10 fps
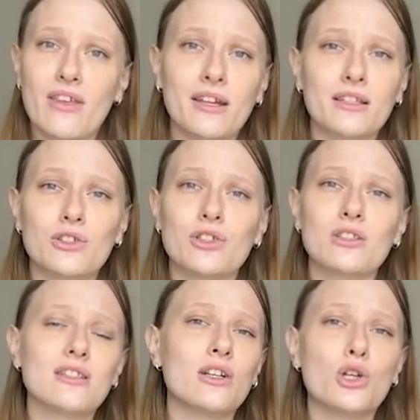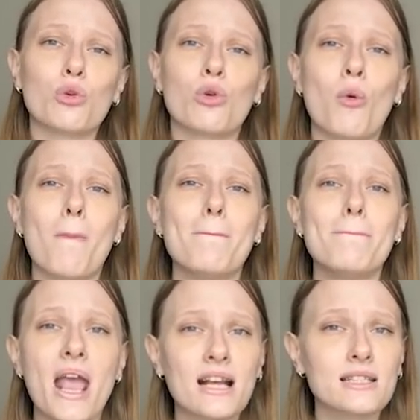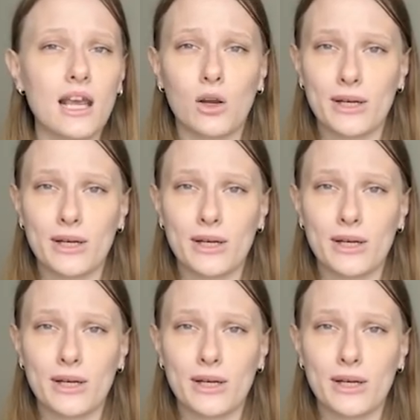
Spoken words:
and it's just such a romantic